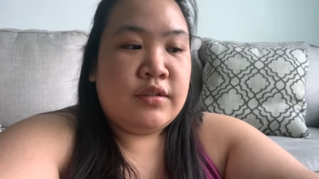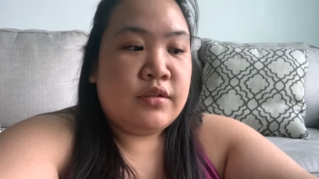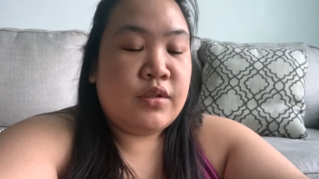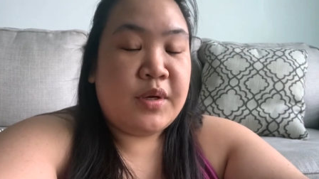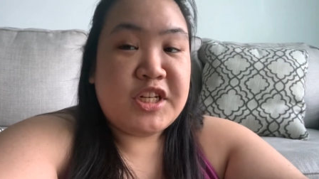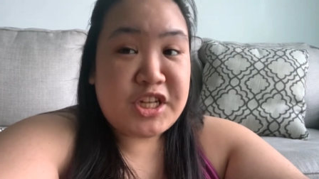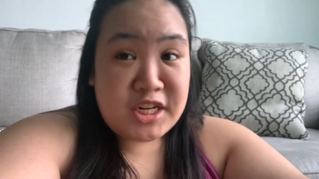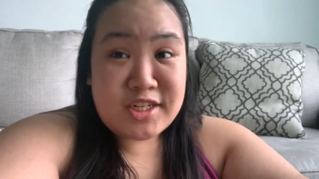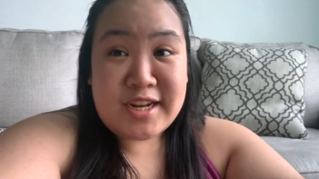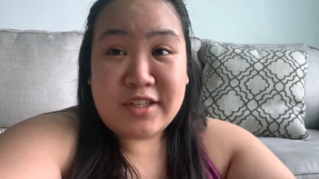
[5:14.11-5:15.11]
So I
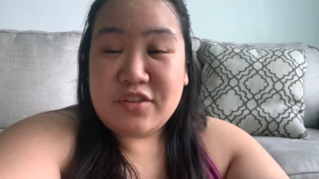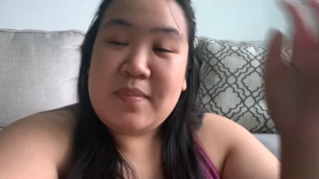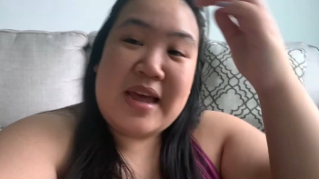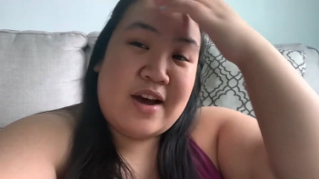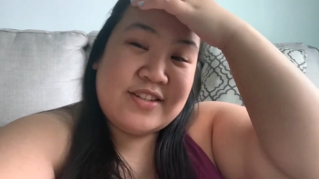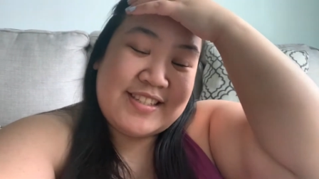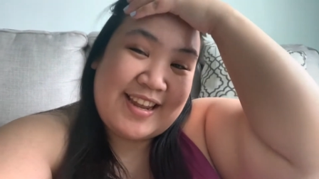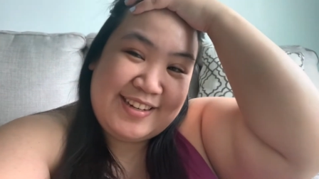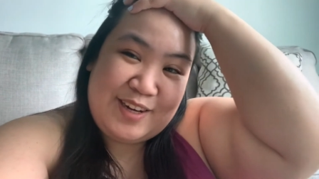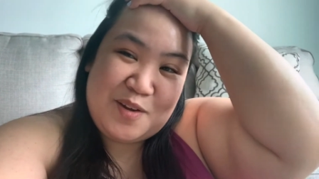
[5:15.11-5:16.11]
changed out of my
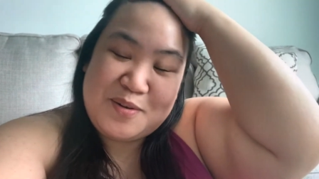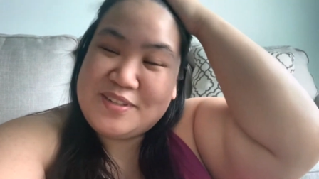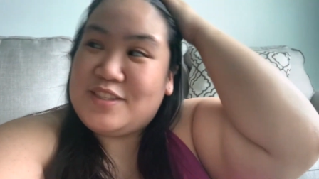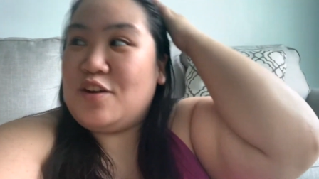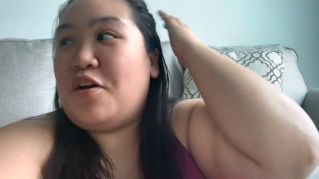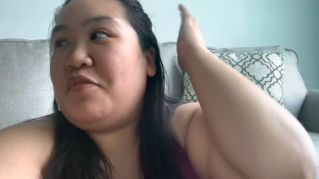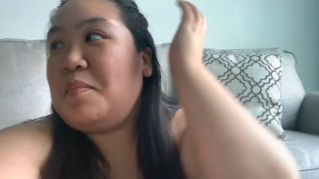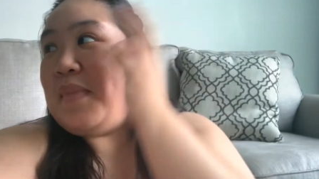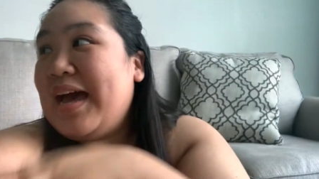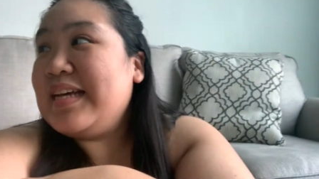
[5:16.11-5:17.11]
outside clothes, took off the
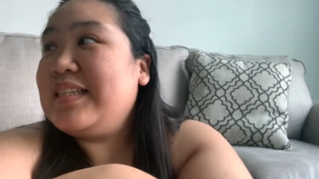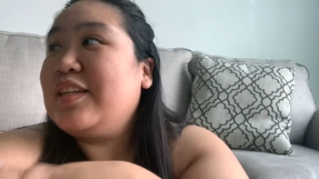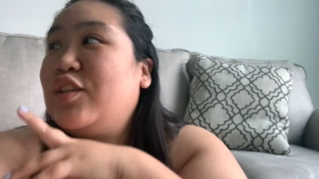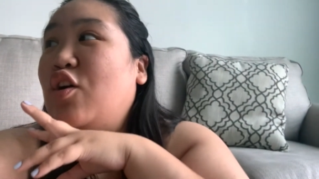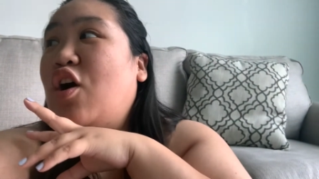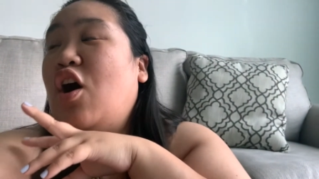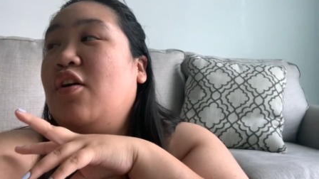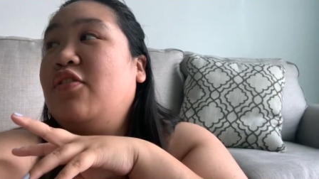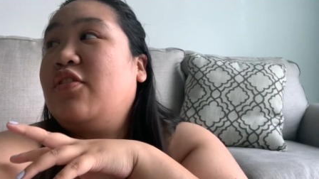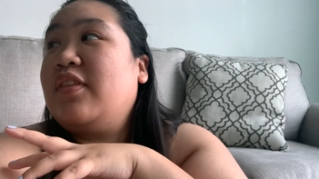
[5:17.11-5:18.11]
mask, took
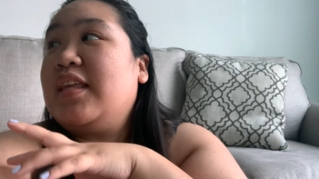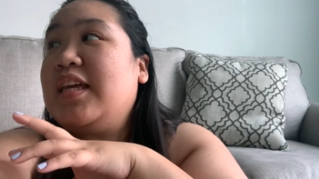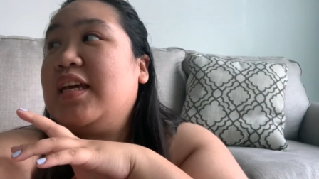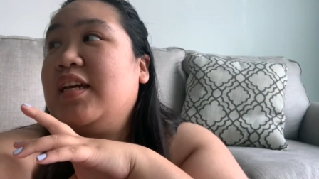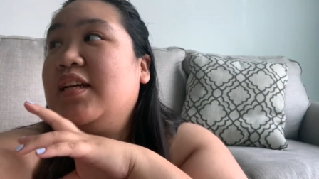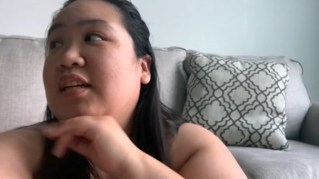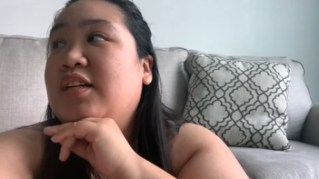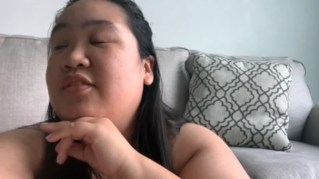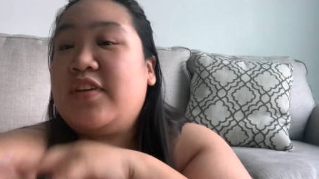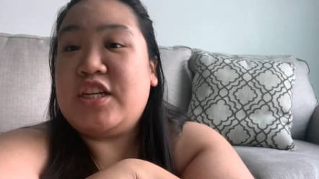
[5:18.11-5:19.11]
off the
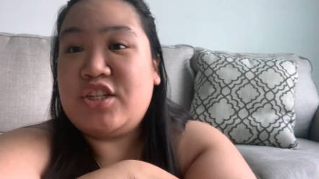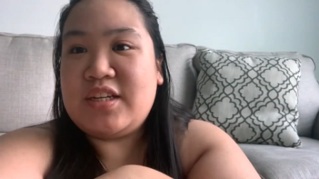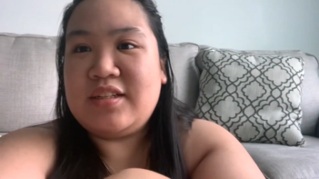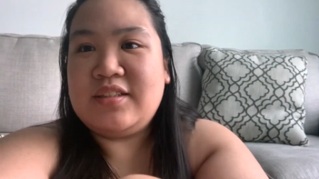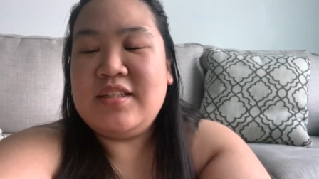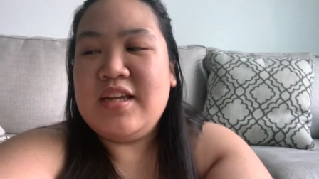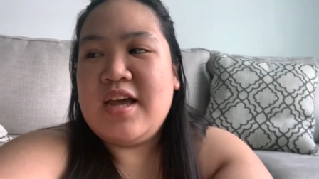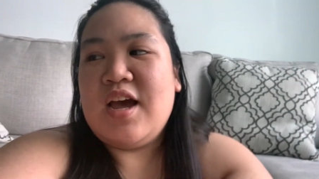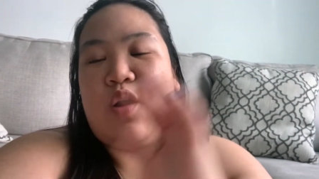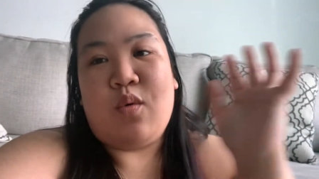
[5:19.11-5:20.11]
face shield,
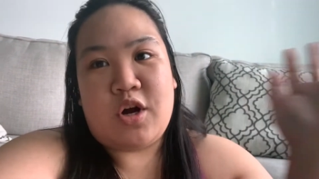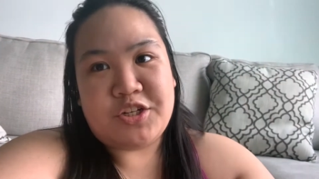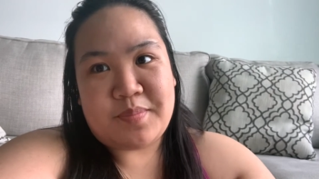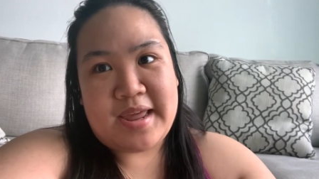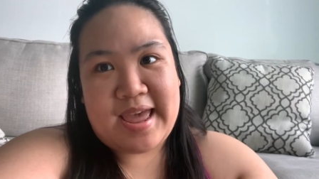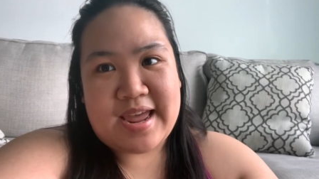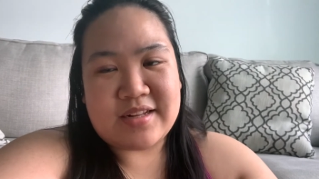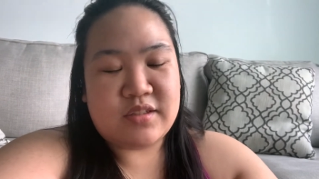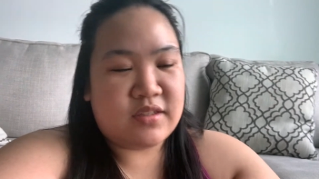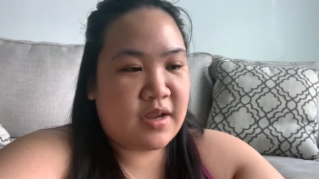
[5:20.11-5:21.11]
washed my
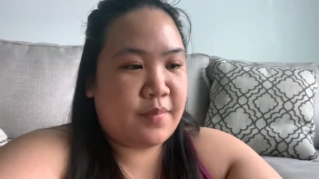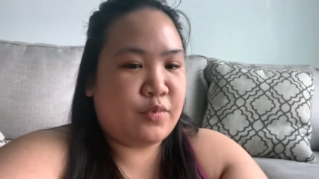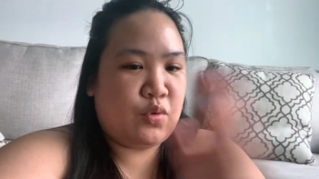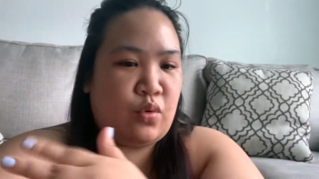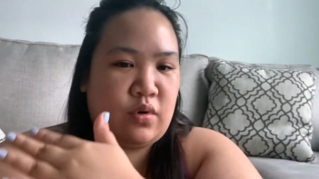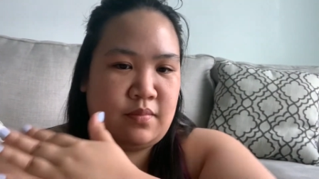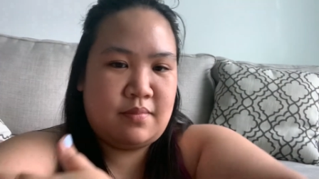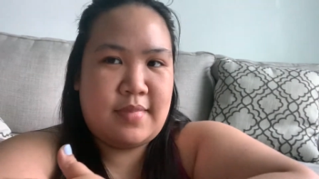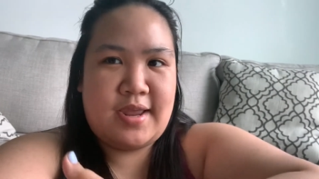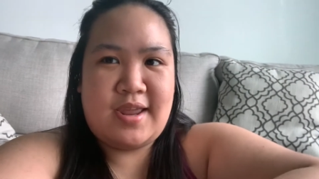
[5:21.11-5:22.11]
hands up to
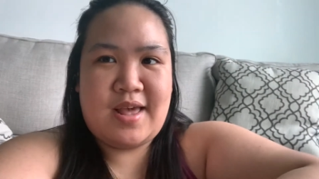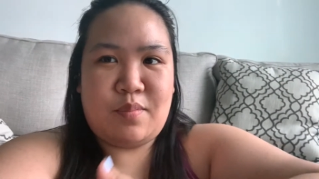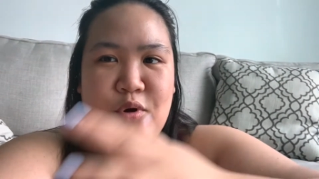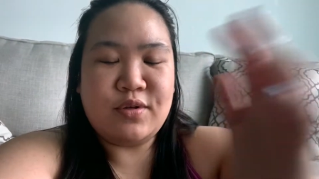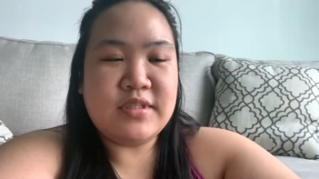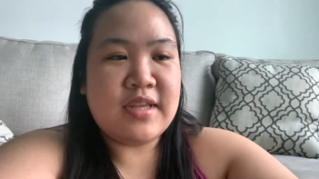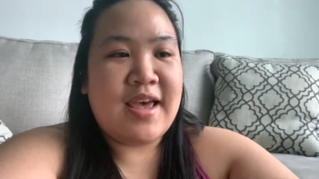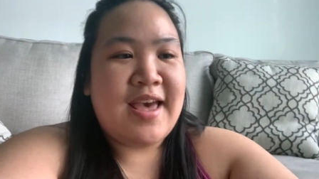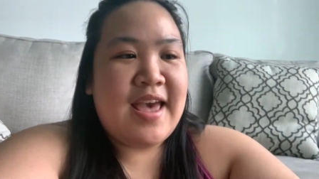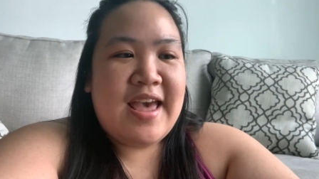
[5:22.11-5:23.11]
my elbows,
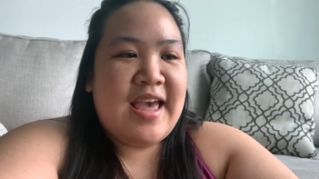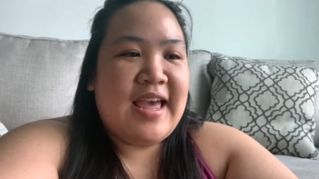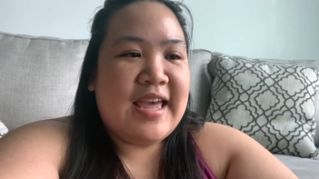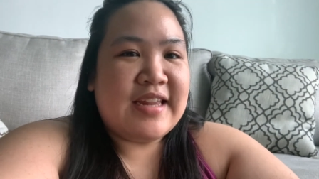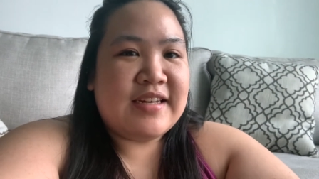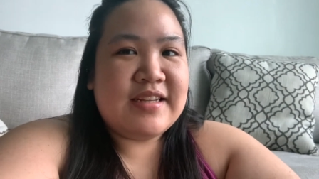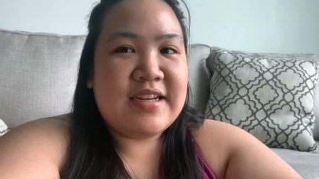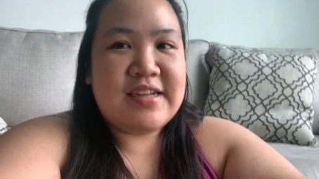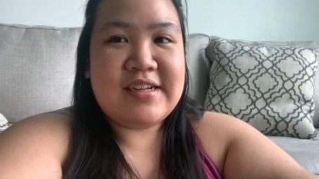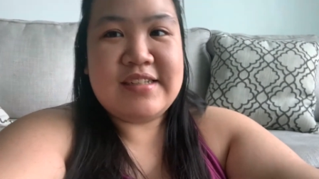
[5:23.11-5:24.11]
and
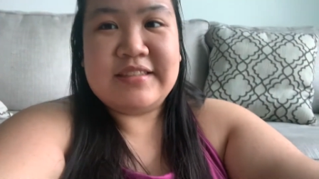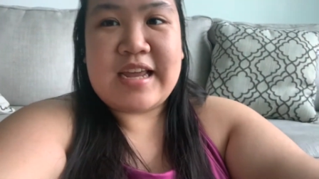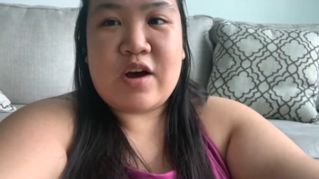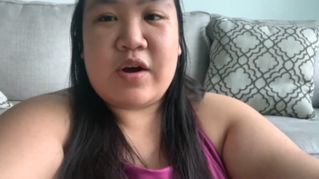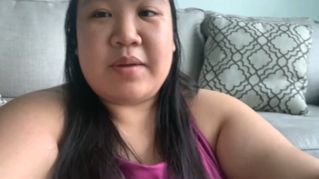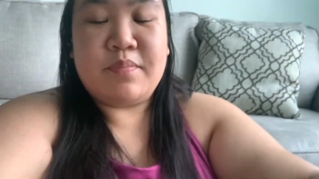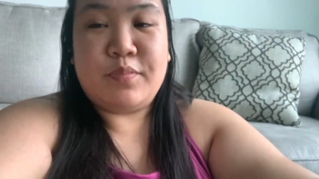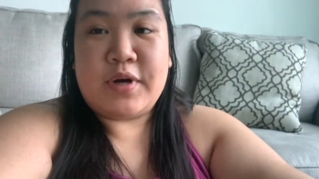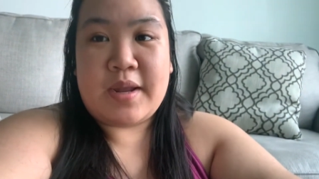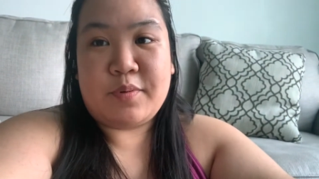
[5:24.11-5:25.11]
now
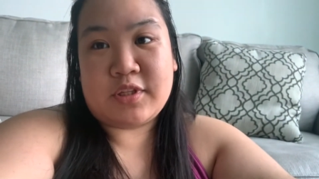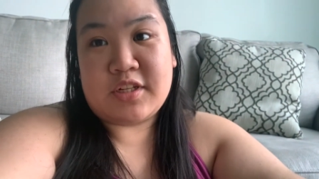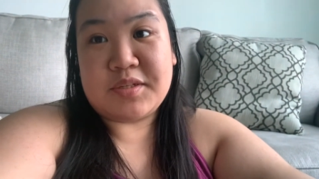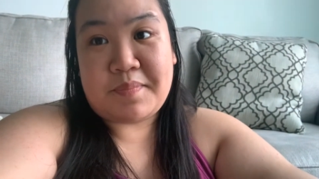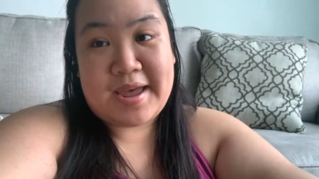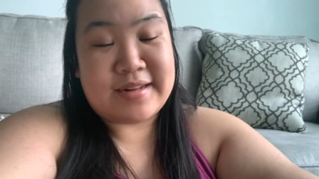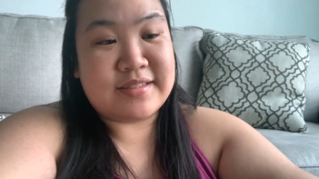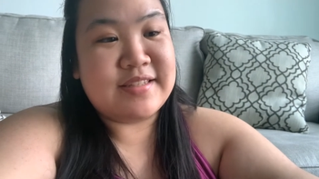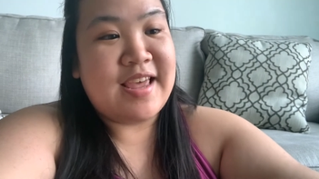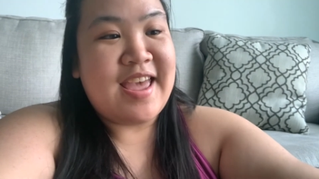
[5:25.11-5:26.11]
I put on some pants.